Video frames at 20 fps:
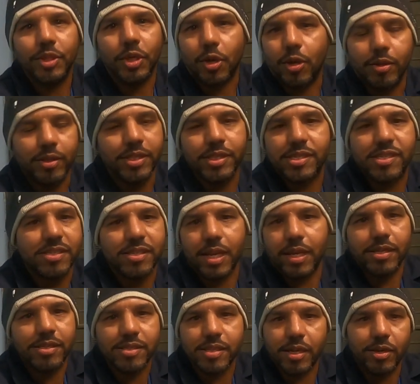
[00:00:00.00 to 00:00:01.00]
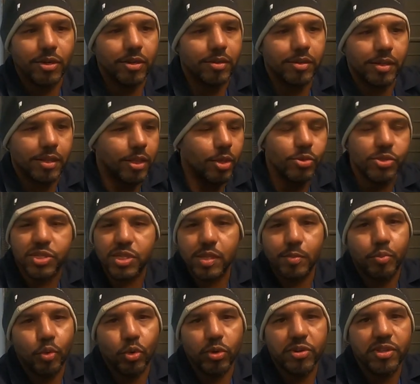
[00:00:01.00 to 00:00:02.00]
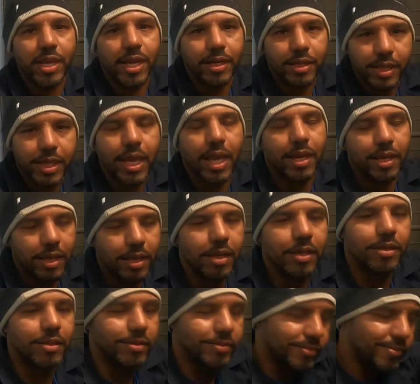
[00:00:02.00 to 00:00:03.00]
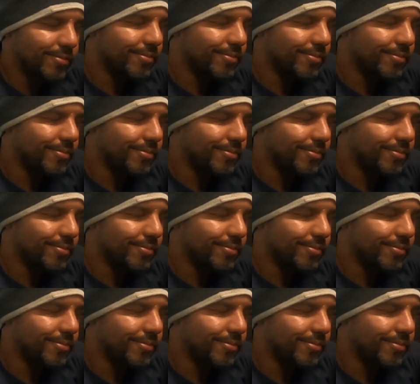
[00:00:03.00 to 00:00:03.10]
all the states that are close to the border that get hit,